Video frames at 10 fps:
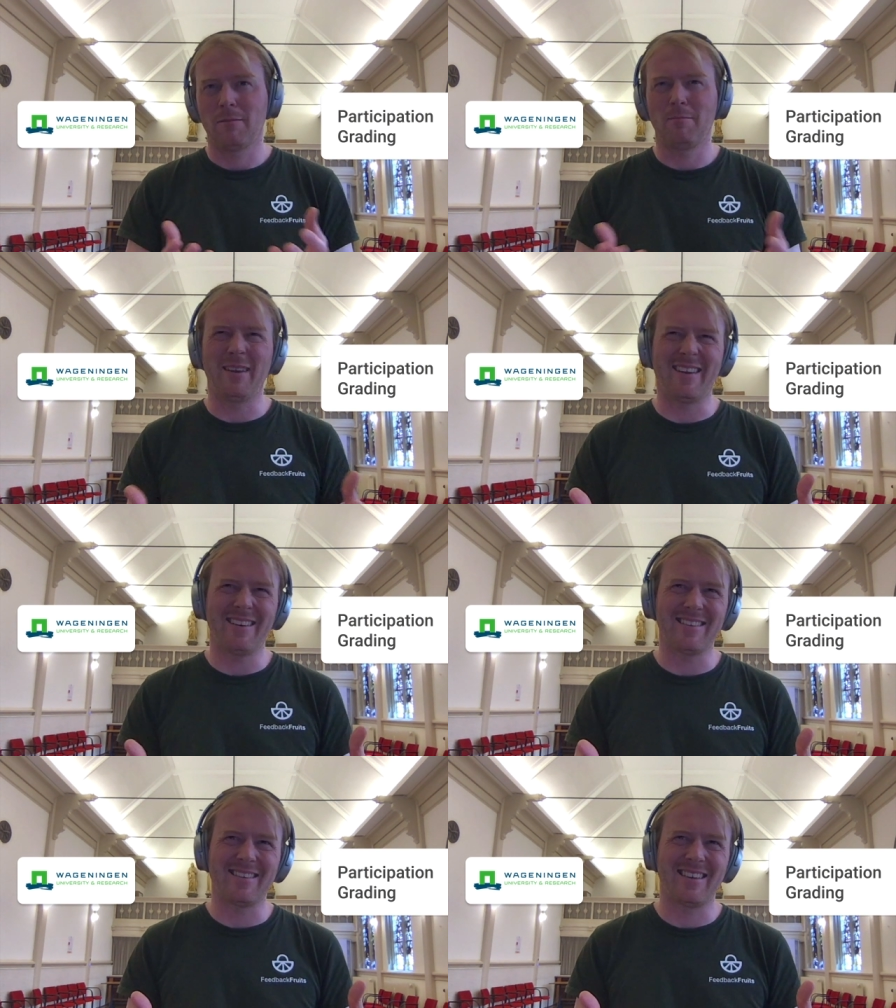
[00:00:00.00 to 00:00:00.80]

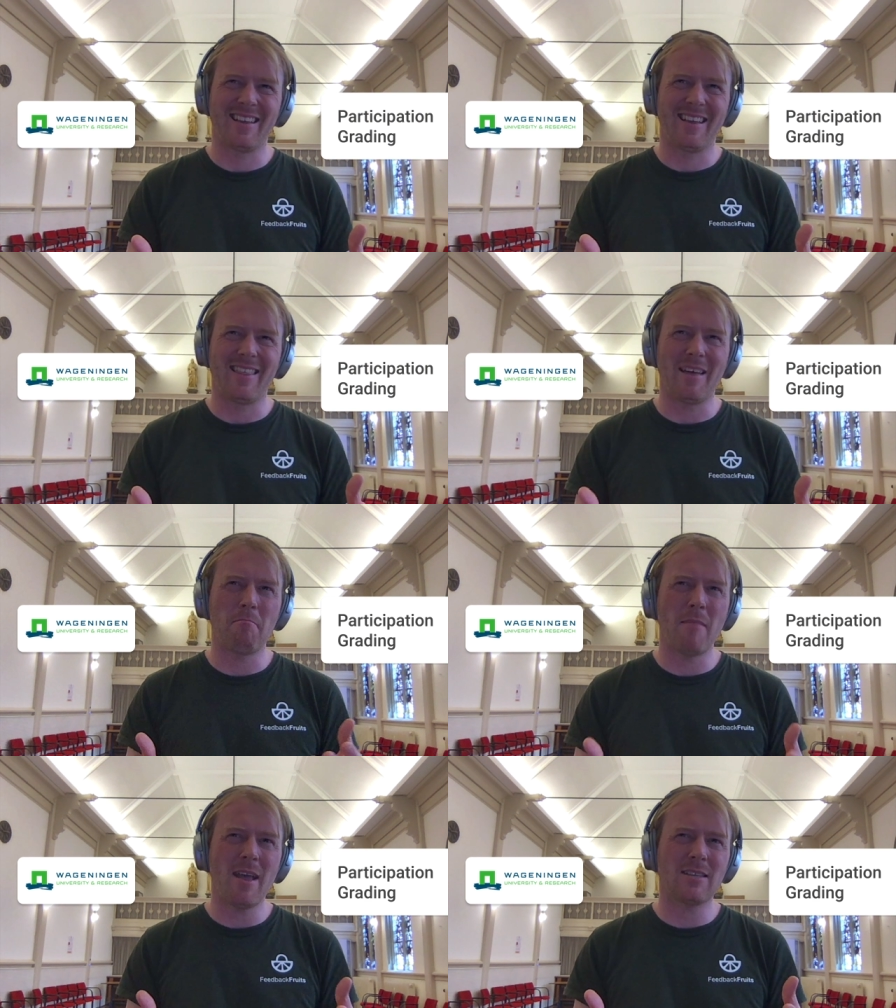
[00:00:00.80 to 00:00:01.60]
because that
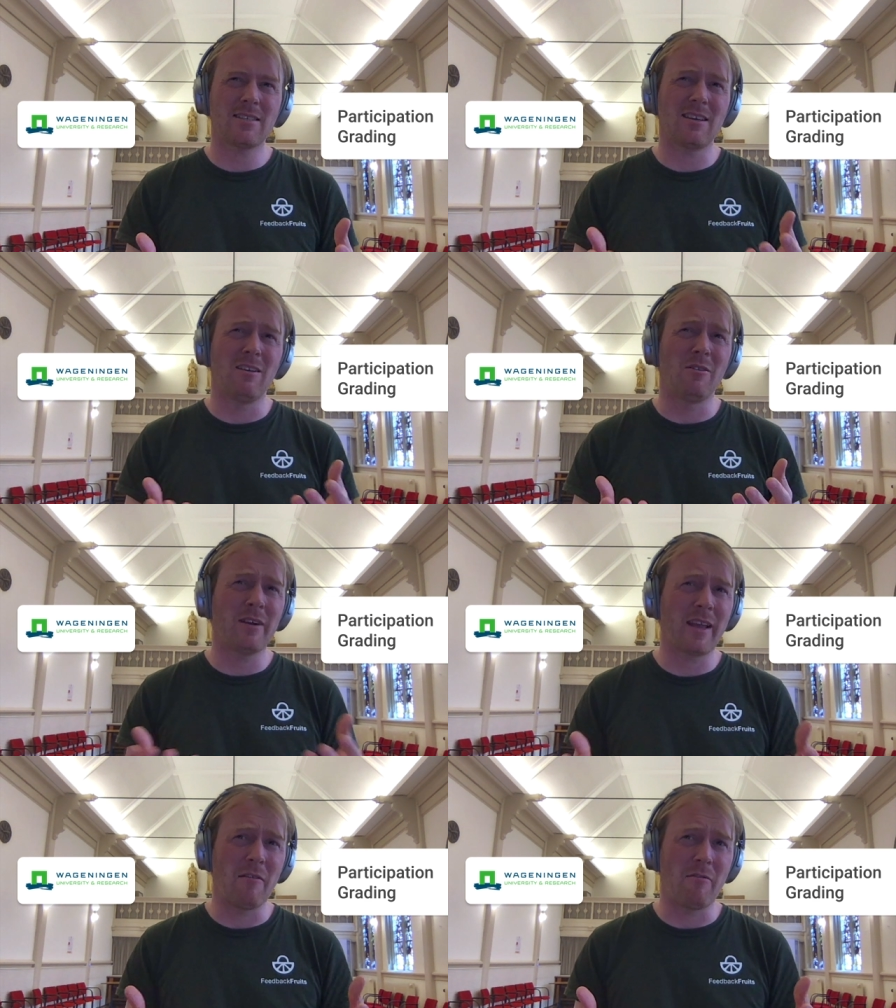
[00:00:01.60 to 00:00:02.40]
makes a
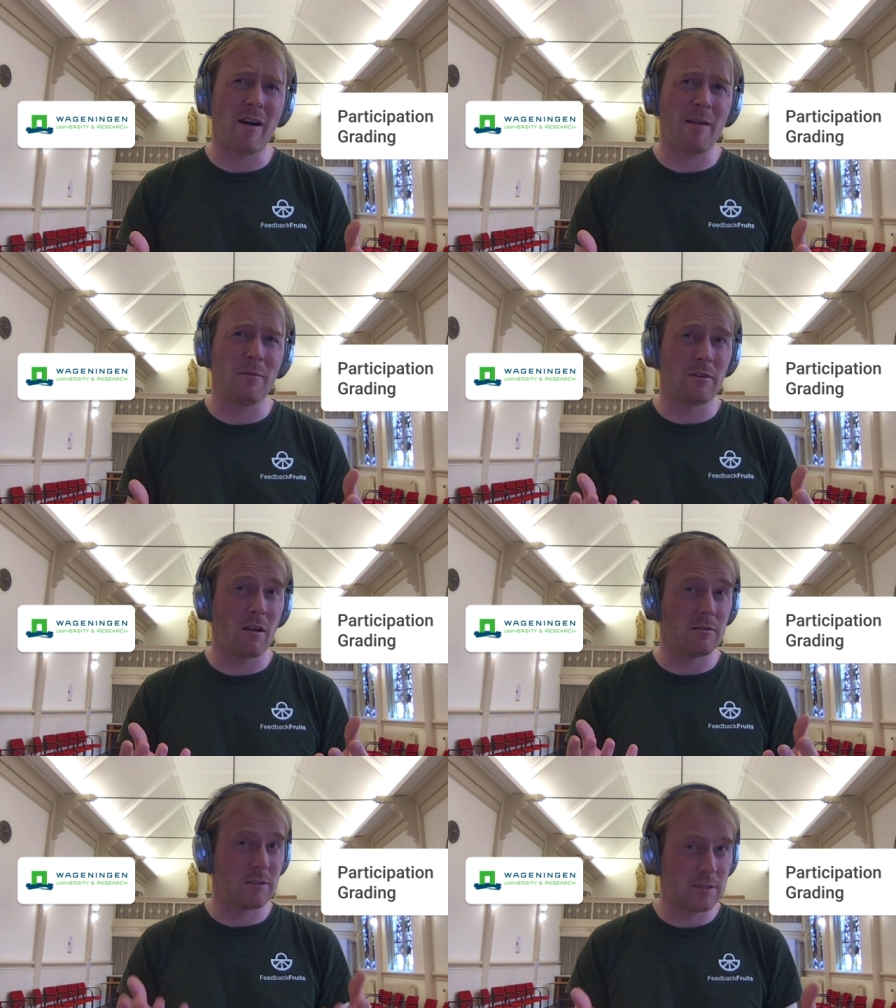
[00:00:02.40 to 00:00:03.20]
learning environment
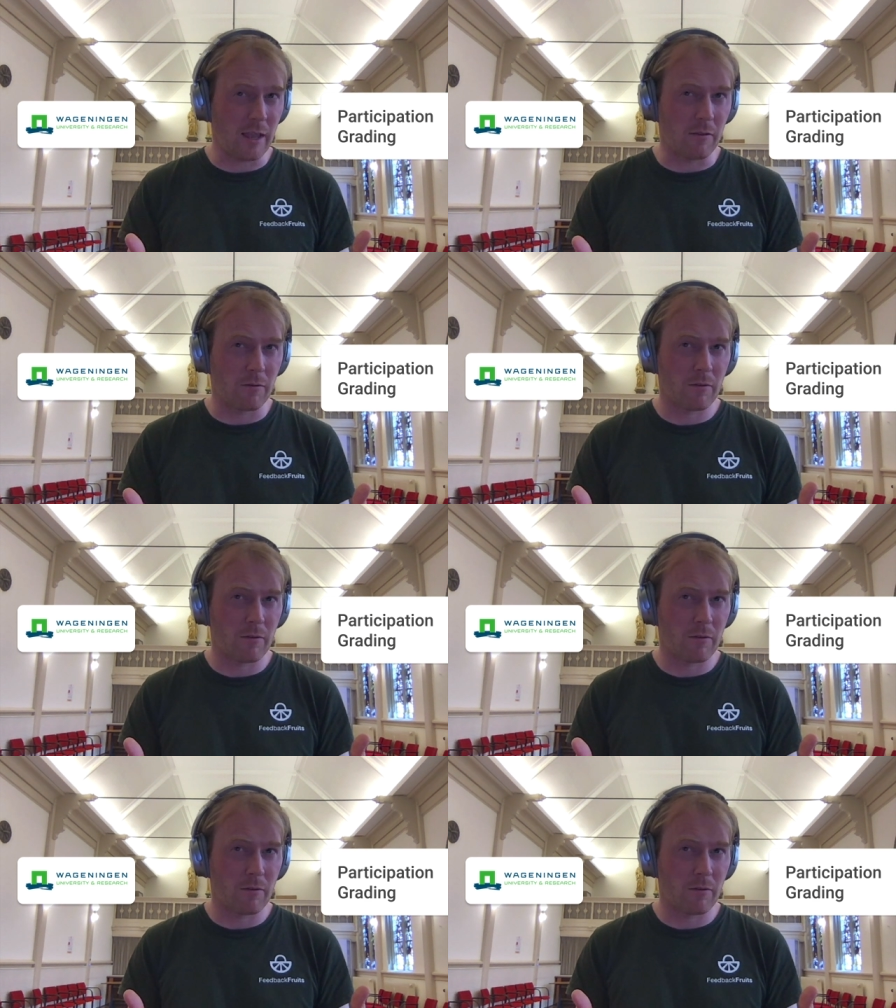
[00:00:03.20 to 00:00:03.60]
unsafe.